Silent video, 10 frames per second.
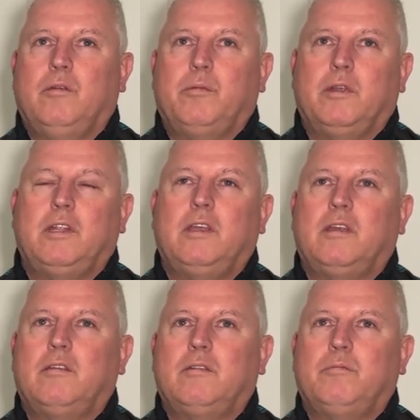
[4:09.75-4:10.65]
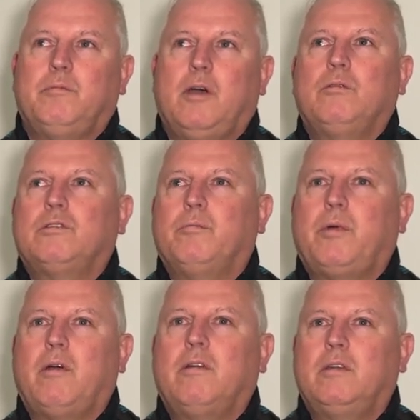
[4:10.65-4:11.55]
But I think most
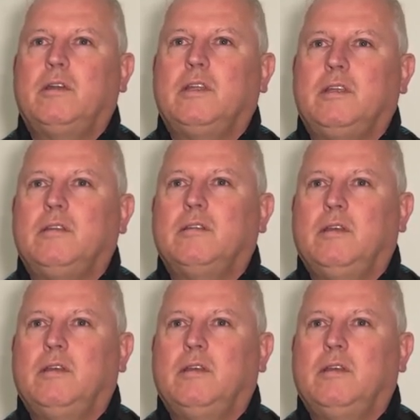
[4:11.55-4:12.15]
importantly,